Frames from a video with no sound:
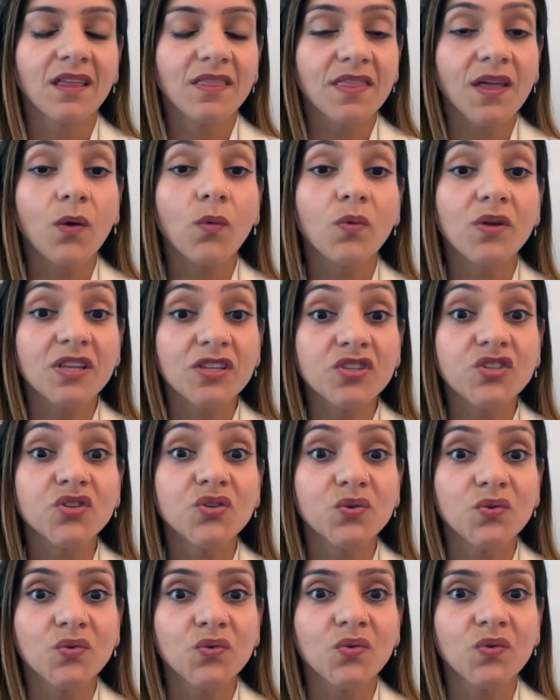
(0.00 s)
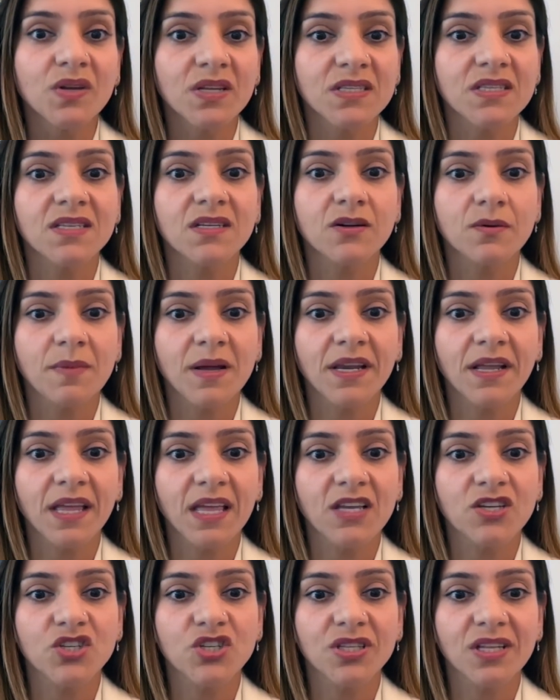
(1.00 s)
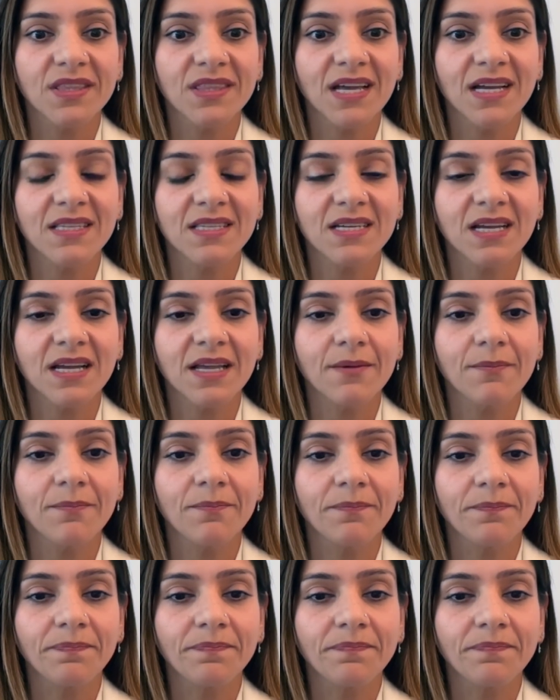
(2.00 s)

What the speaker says: that we do consider medication at that time.